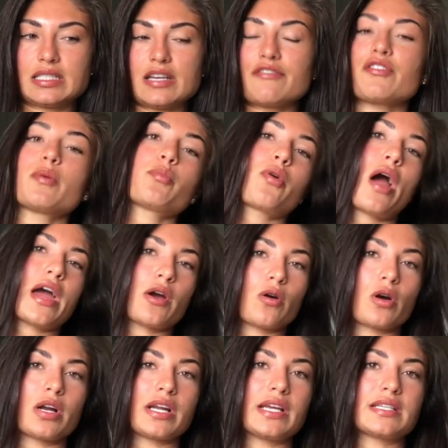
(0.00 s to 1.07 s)
different
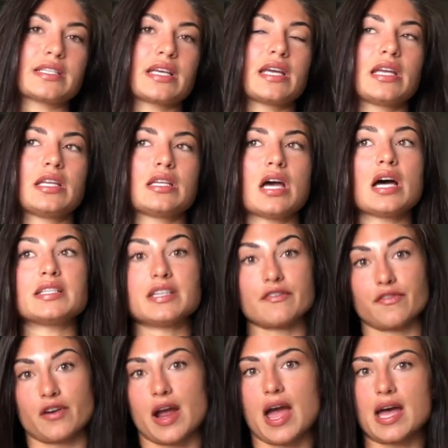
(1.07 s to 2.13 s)
priorities in a
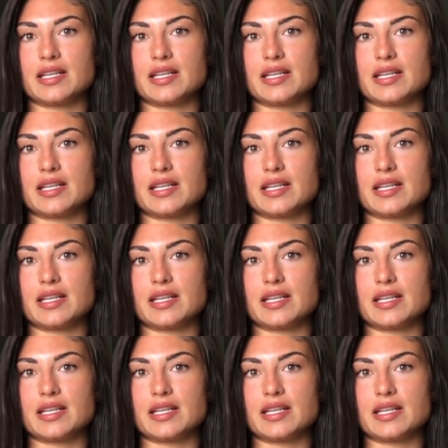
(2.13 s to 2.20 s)
different